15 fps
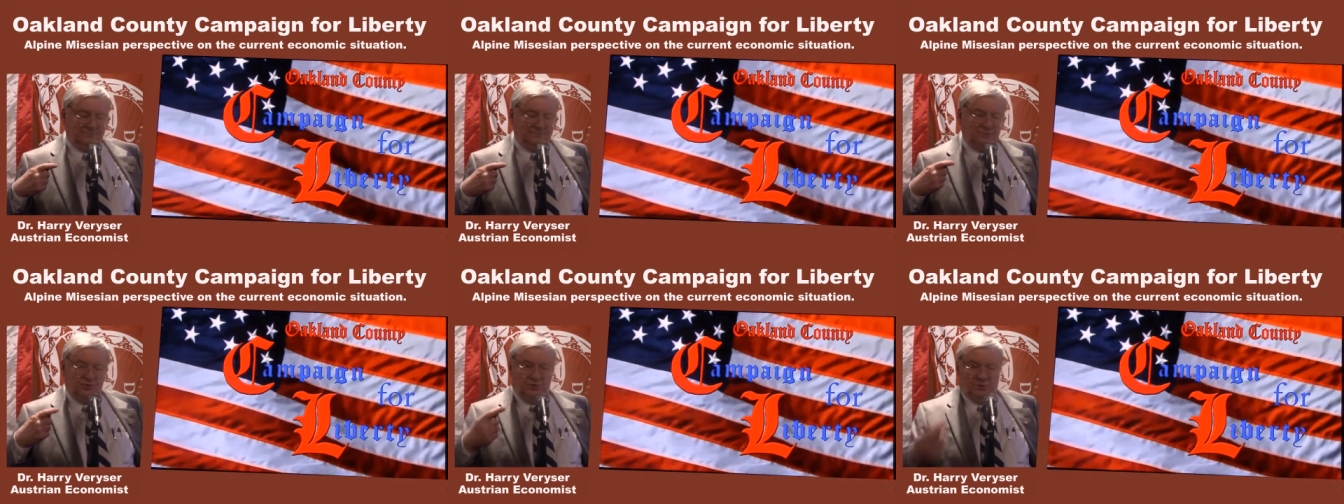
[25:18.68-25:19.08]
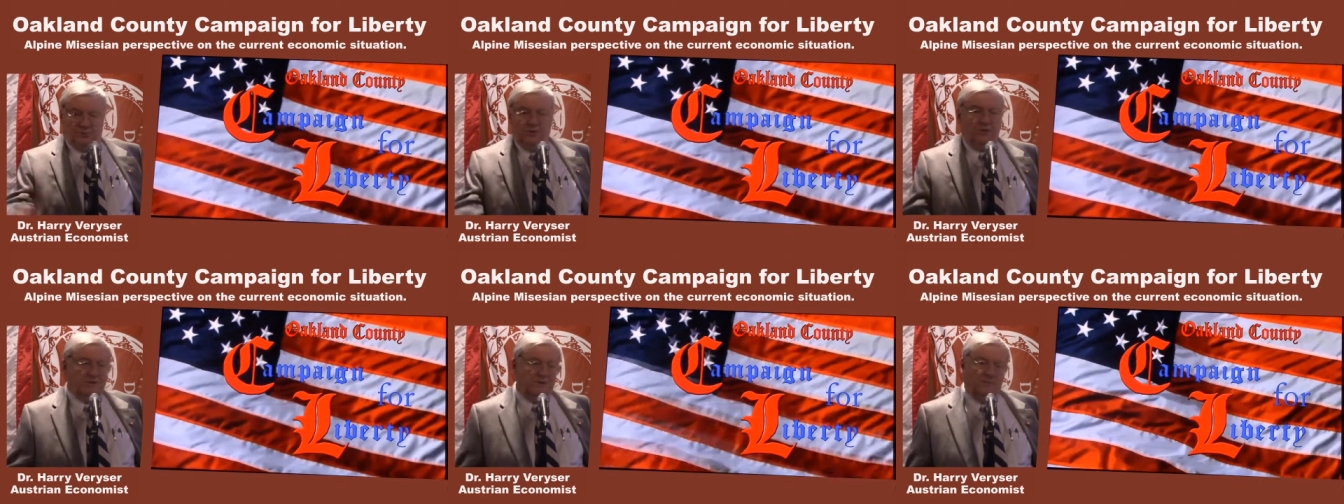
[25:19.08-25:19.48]

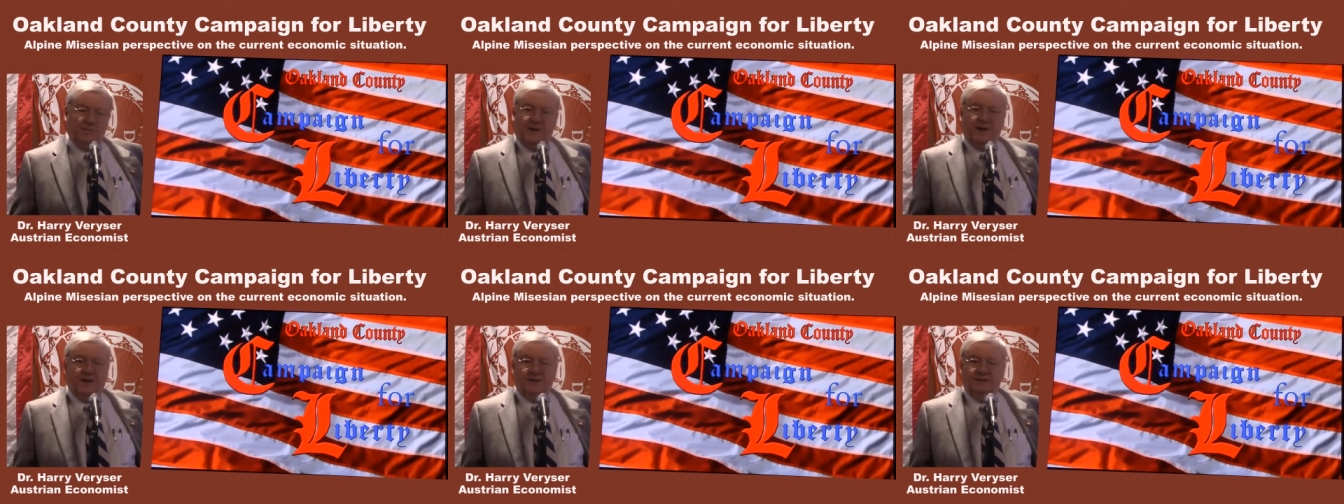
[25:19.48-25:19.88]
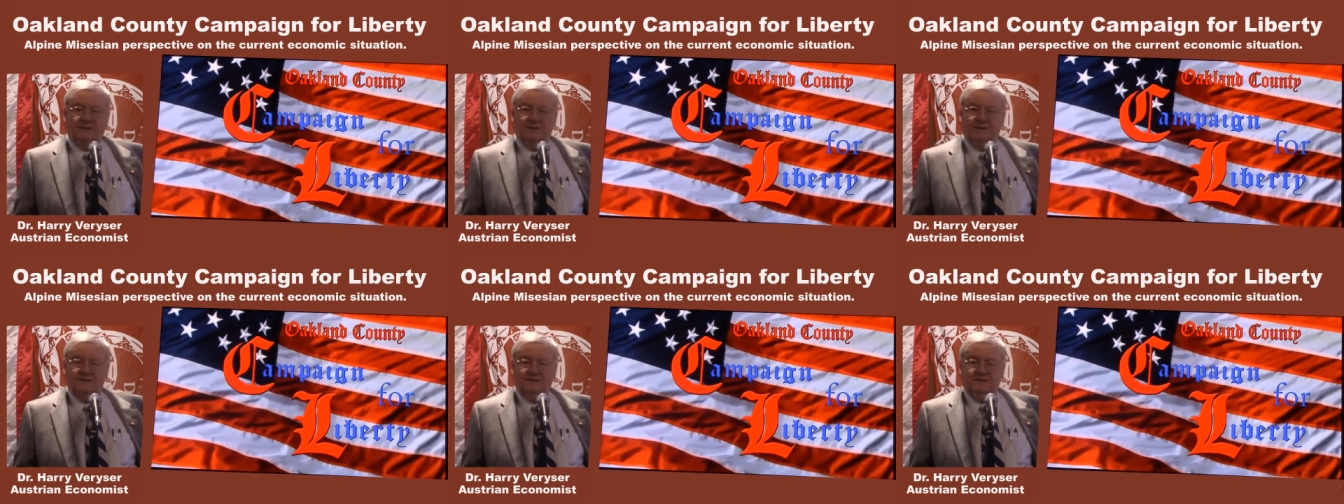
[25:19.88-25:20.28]
Europe wanted to buy
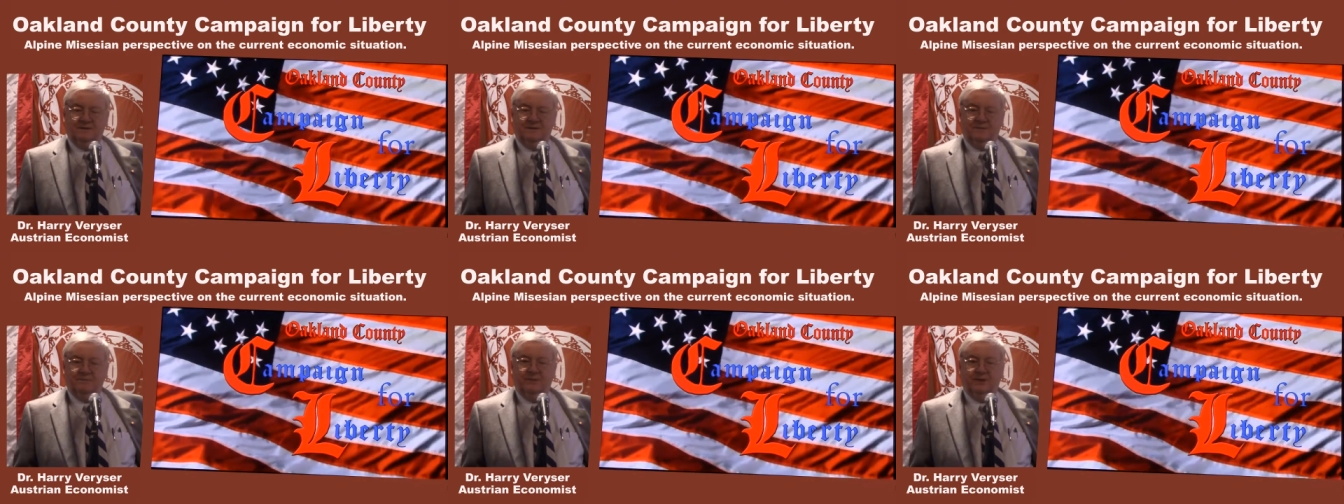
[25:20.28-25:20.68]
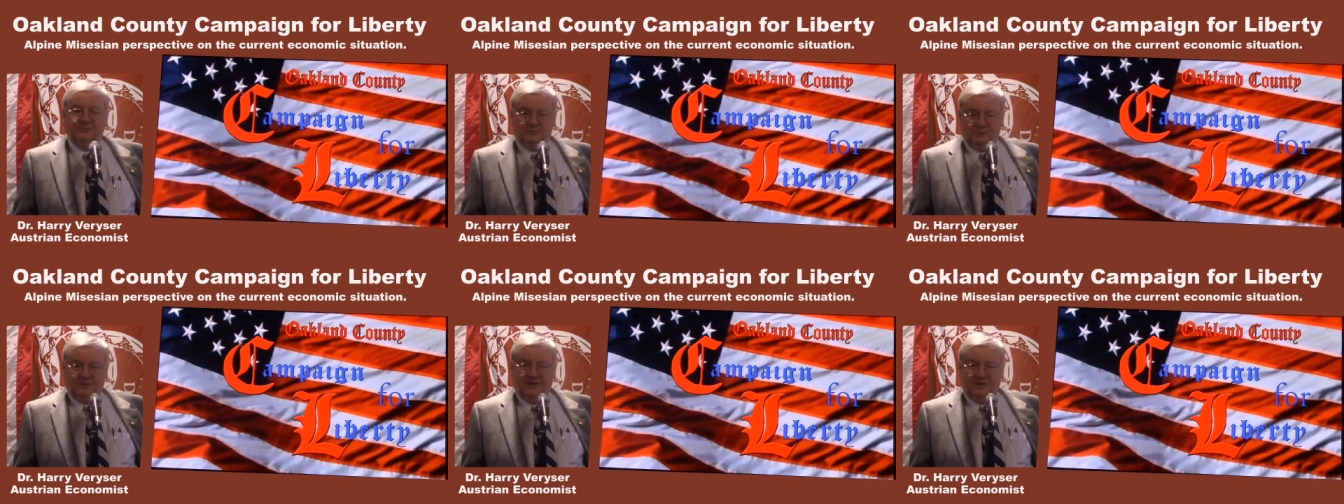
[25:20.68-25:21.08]

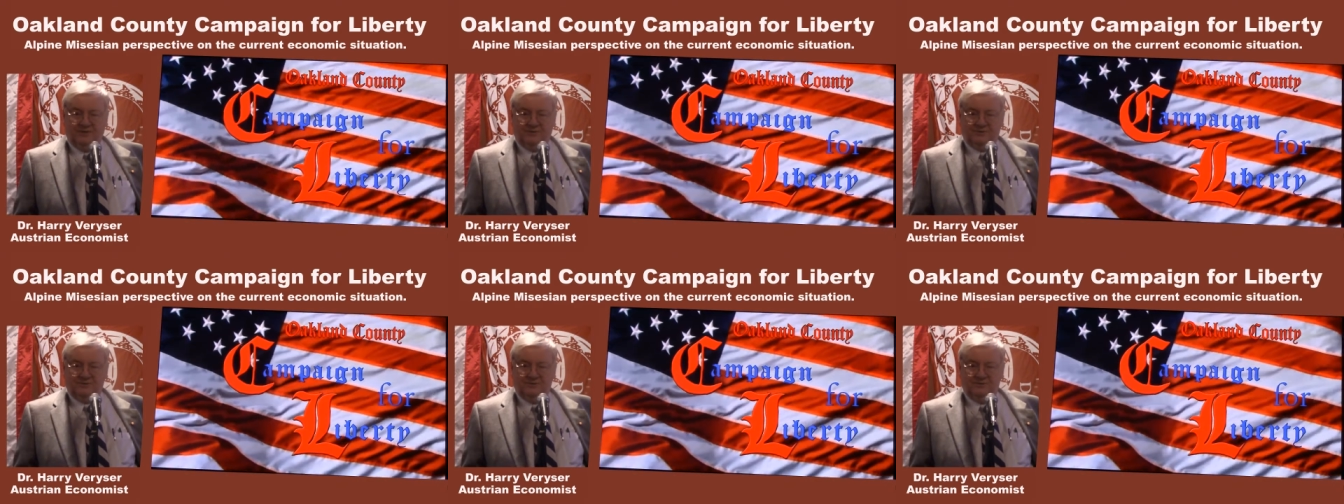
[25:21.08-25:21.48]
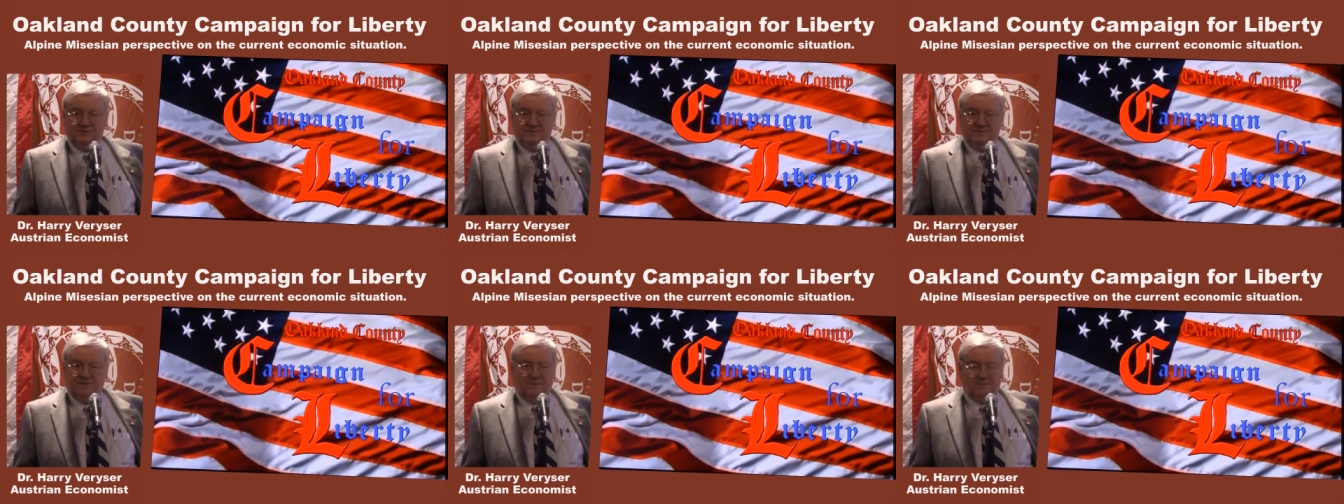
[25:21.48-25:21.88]
petrodollars
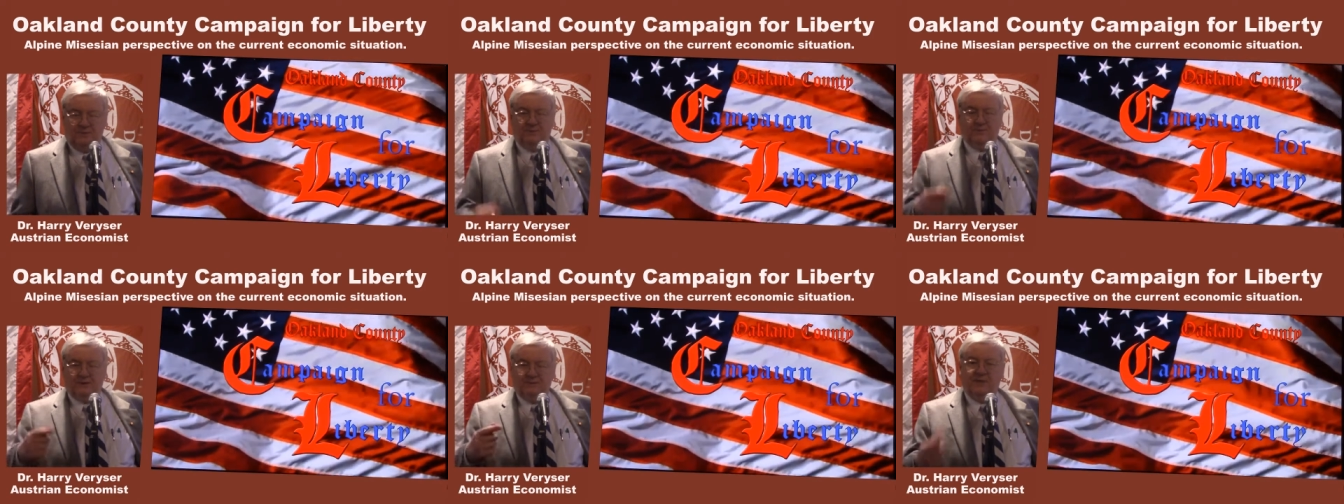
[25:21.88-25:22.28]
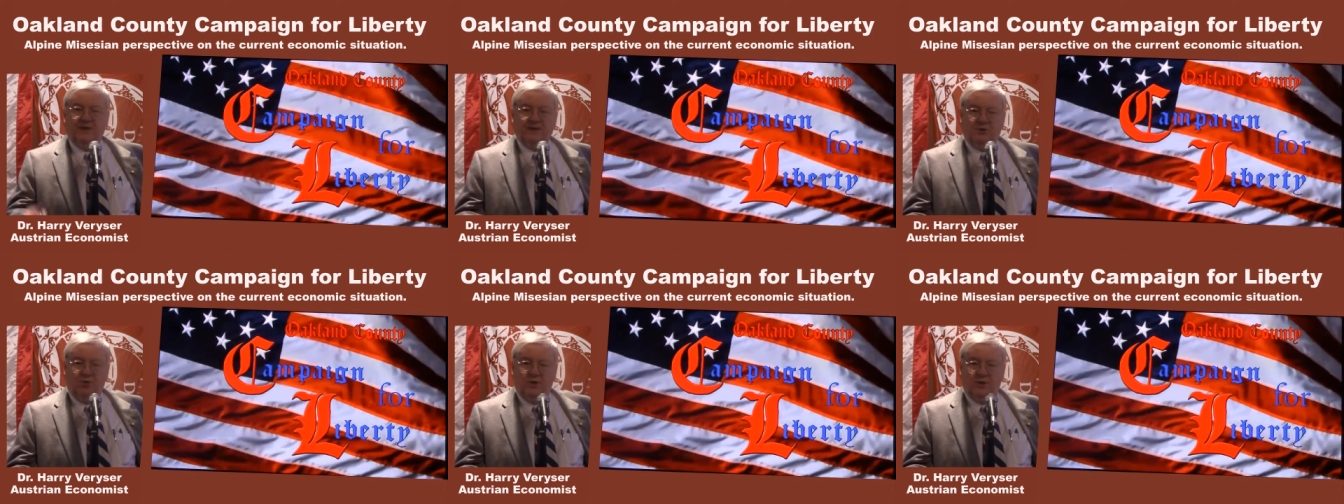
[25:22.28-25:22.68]
or wanted to
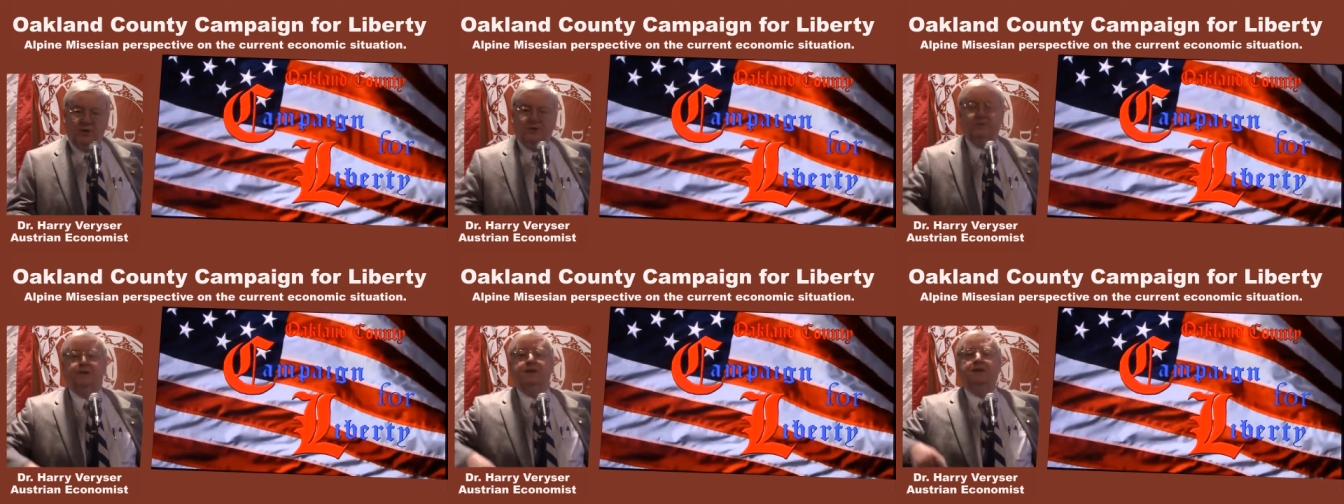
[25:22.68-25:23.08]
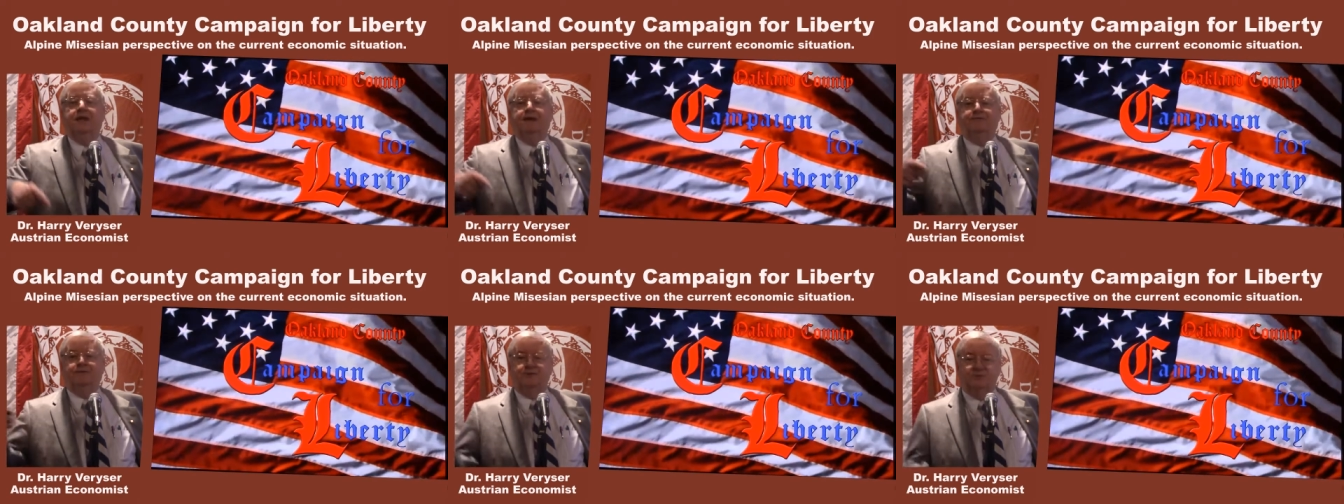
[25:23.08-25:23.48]
buy oil, they'd
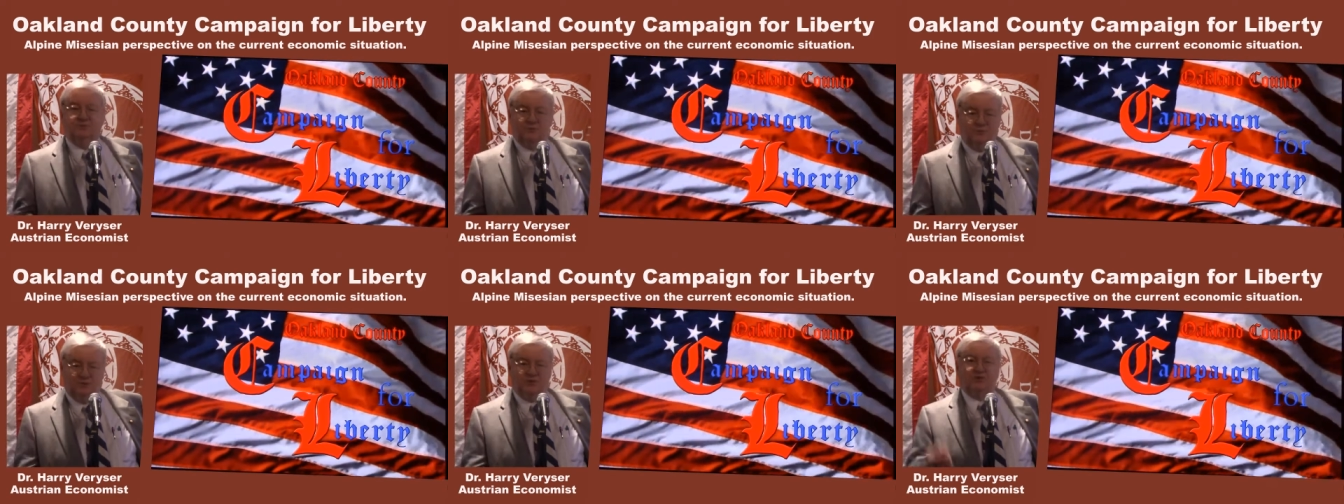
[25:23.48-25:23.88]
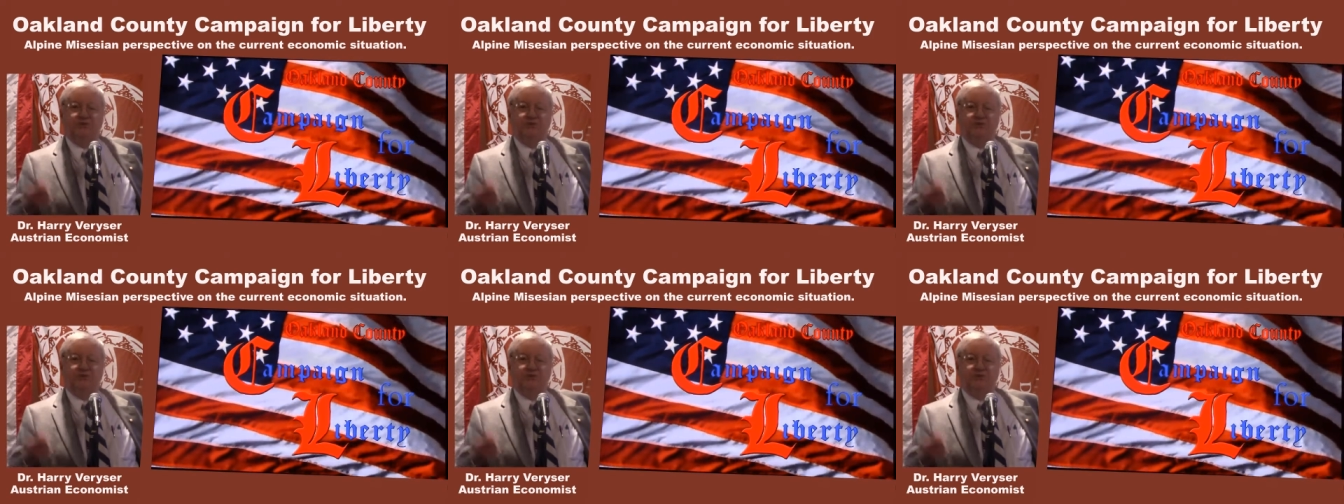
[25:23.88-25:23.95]
have to switch